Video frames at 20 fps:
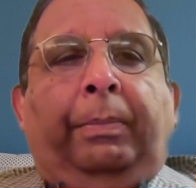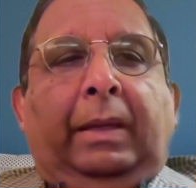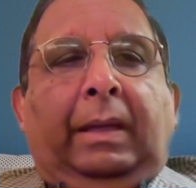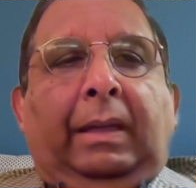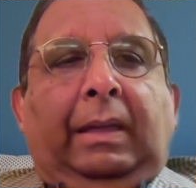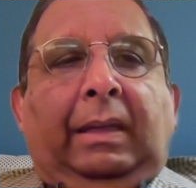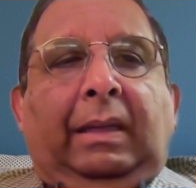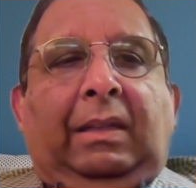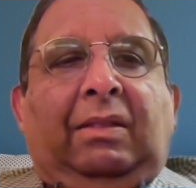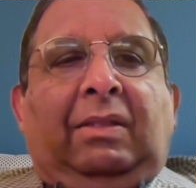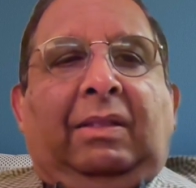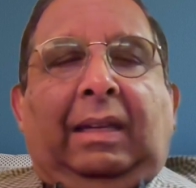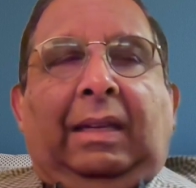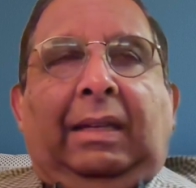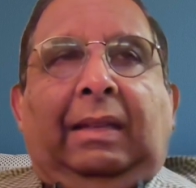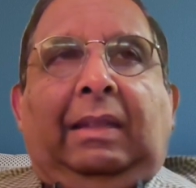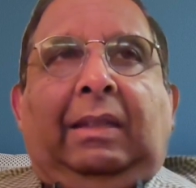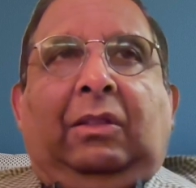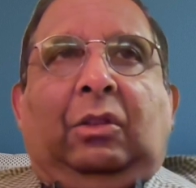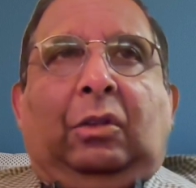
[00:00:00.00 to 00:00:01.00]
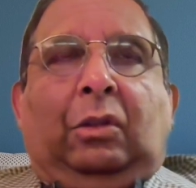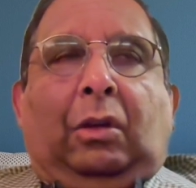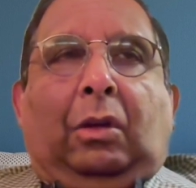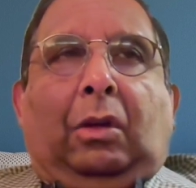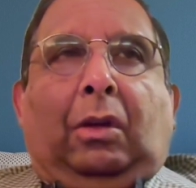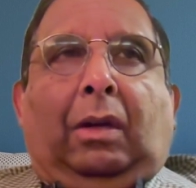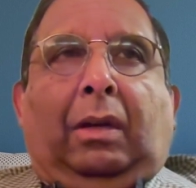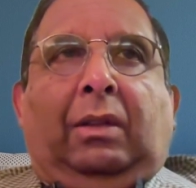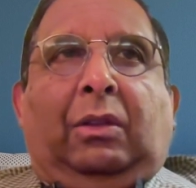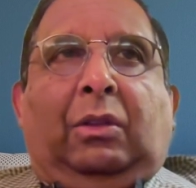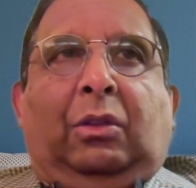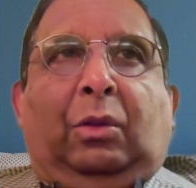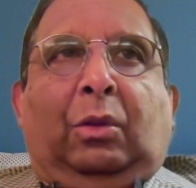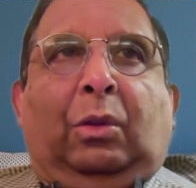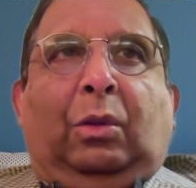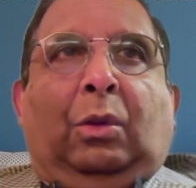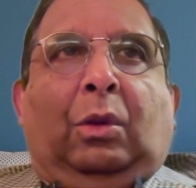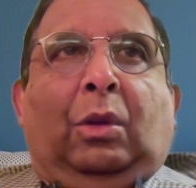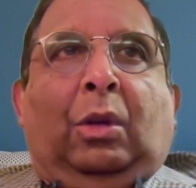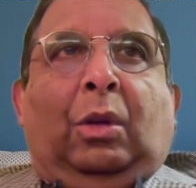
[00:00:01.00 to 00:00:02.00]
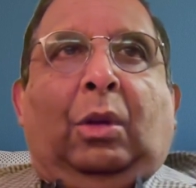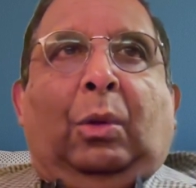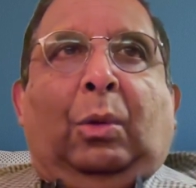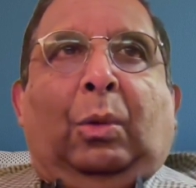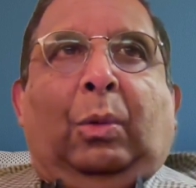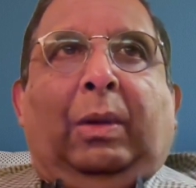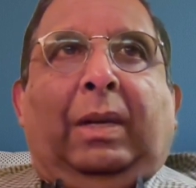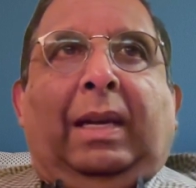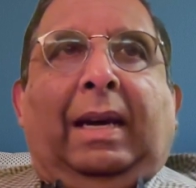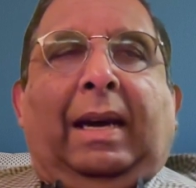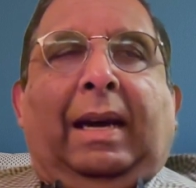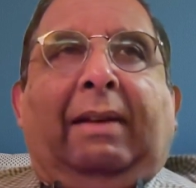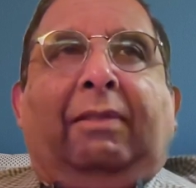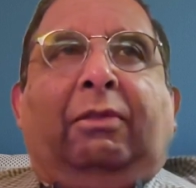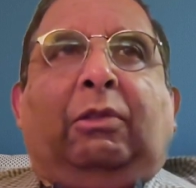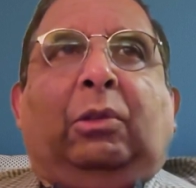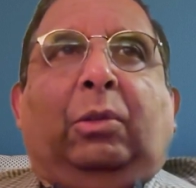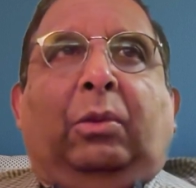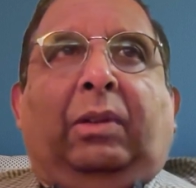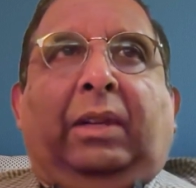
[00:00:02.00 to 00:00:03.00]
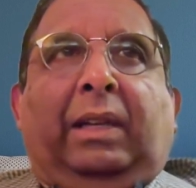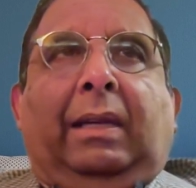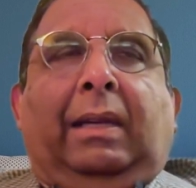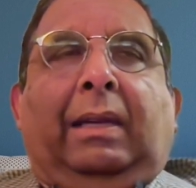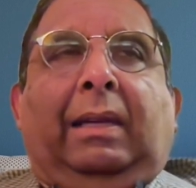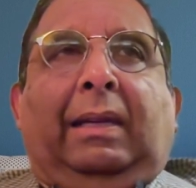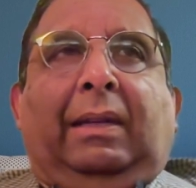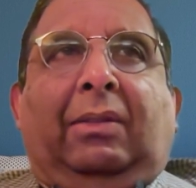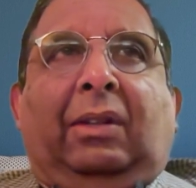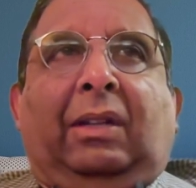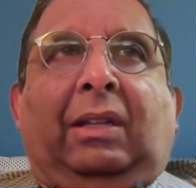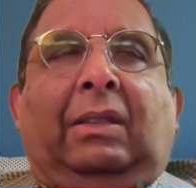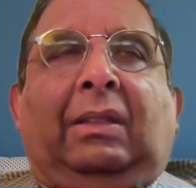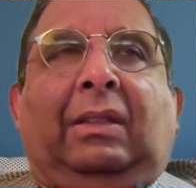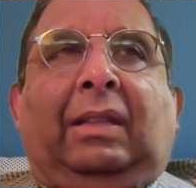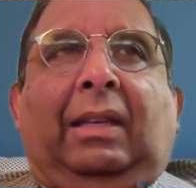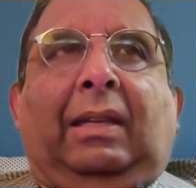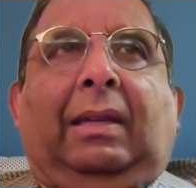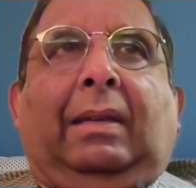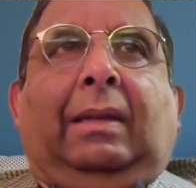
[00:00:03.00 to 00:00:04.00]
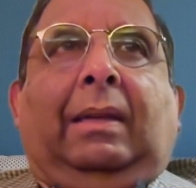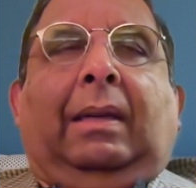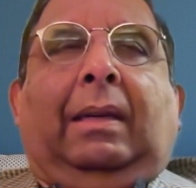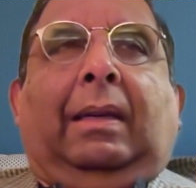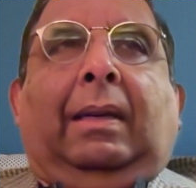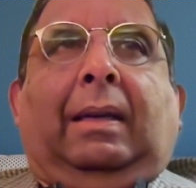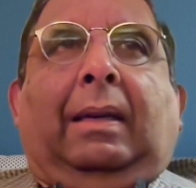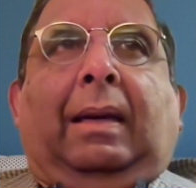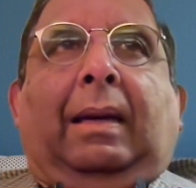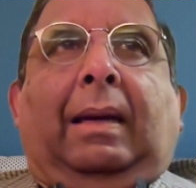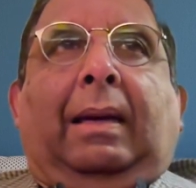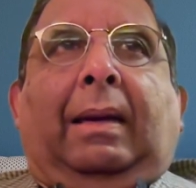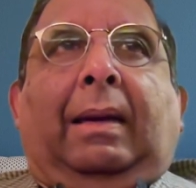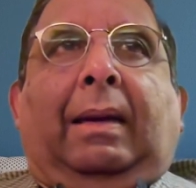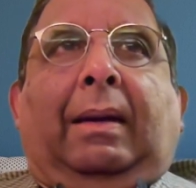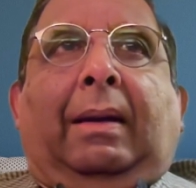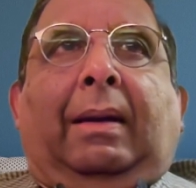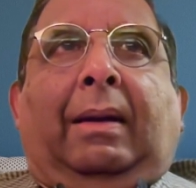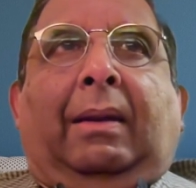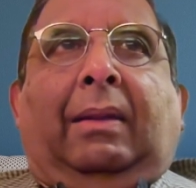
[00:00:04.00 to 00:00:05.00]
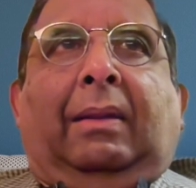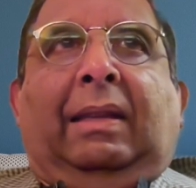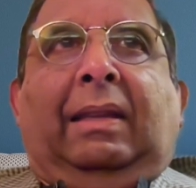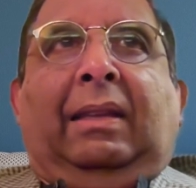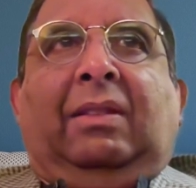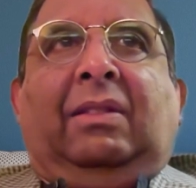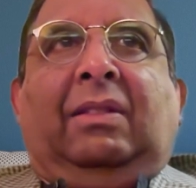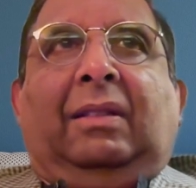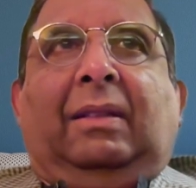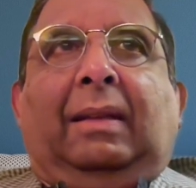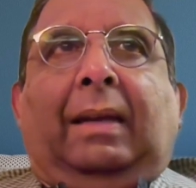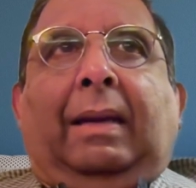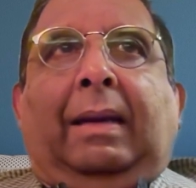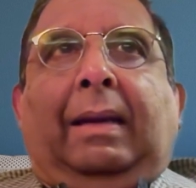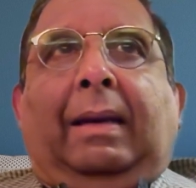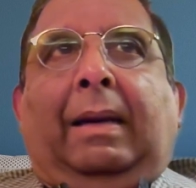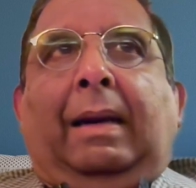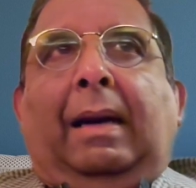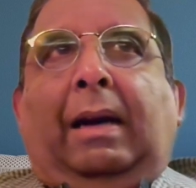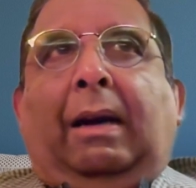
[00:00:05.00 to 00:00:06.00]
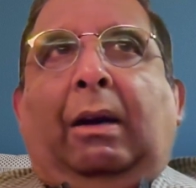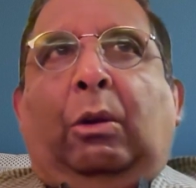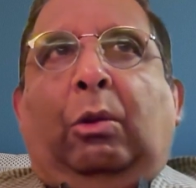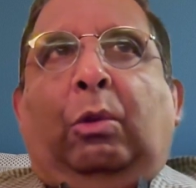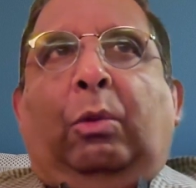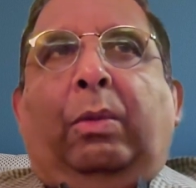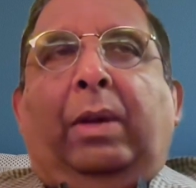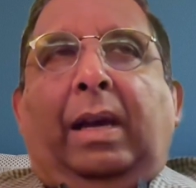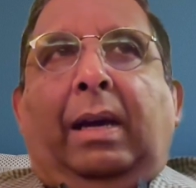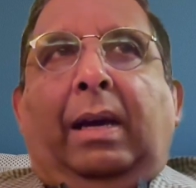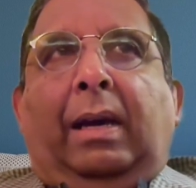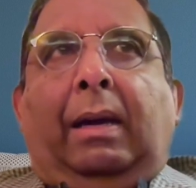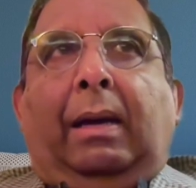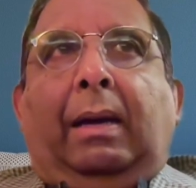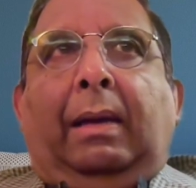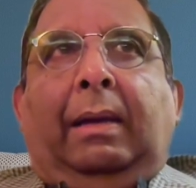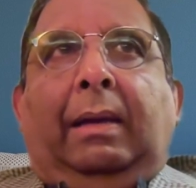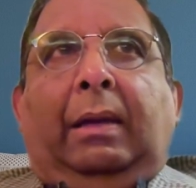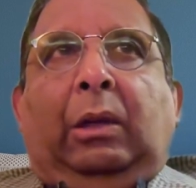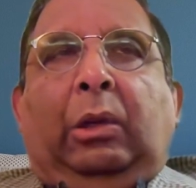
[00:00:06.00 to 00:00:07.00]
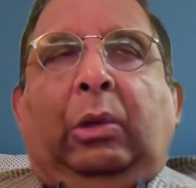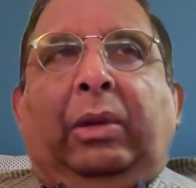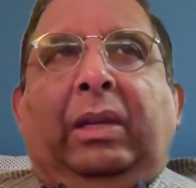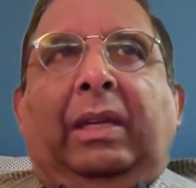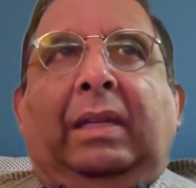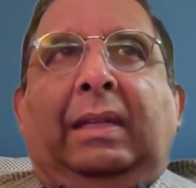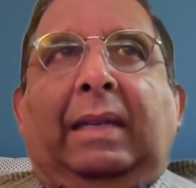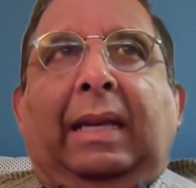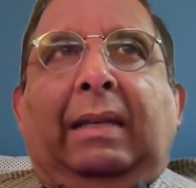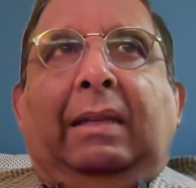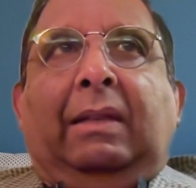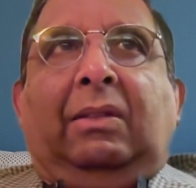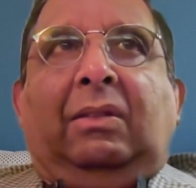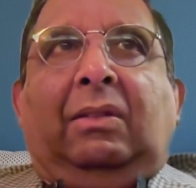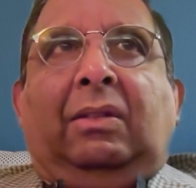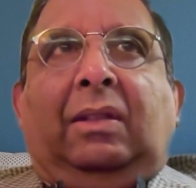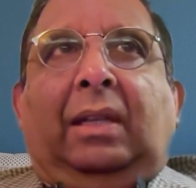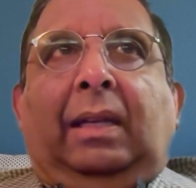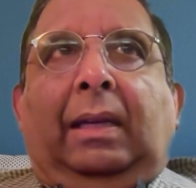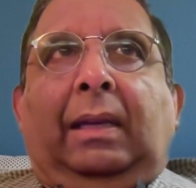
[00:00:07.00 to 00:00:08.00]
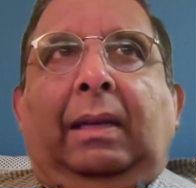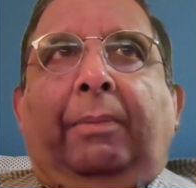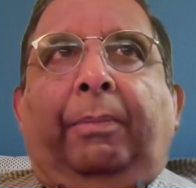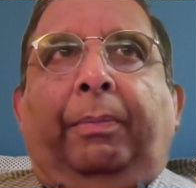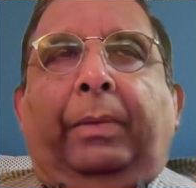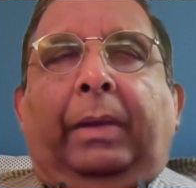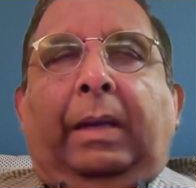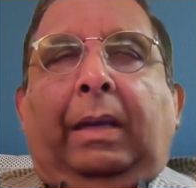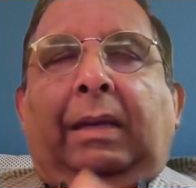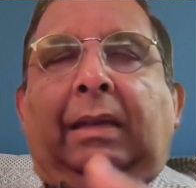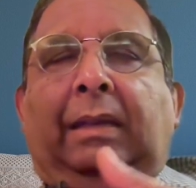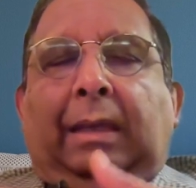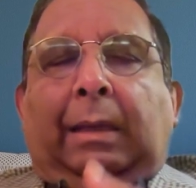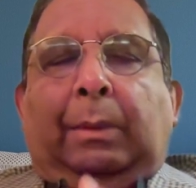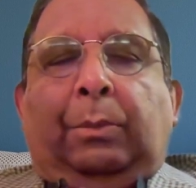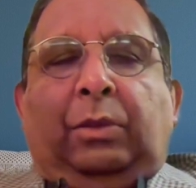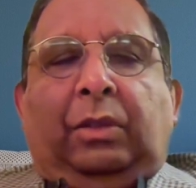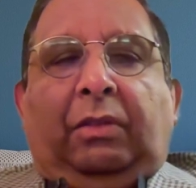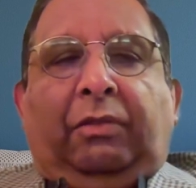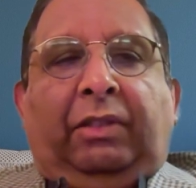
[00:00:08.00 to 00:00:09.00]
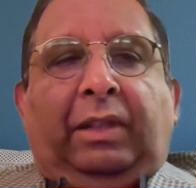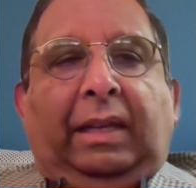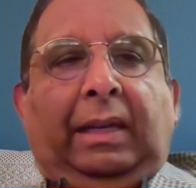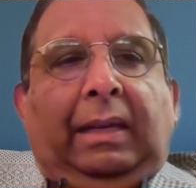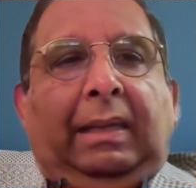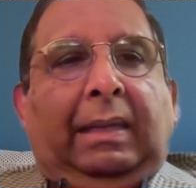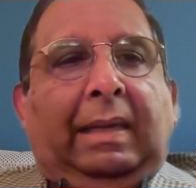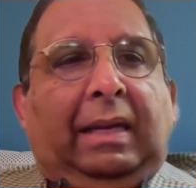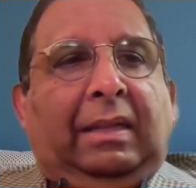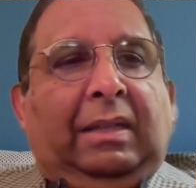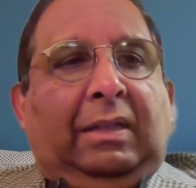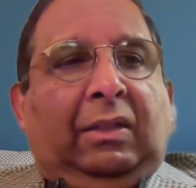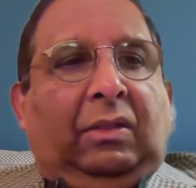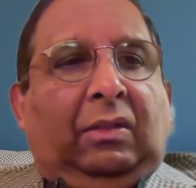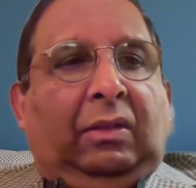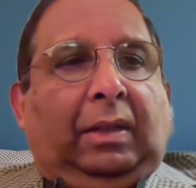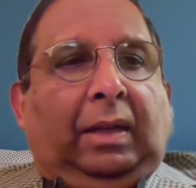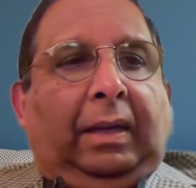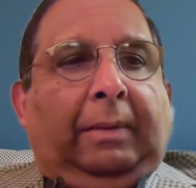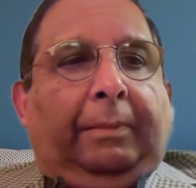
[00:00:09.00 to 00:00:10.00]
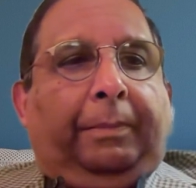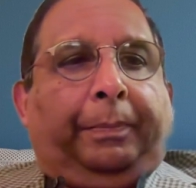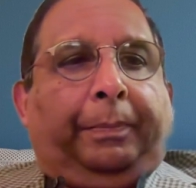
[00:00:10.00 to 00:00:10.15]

easily destroyed. So we have to really rethink how we are doing dentistry in terms of green dentistry.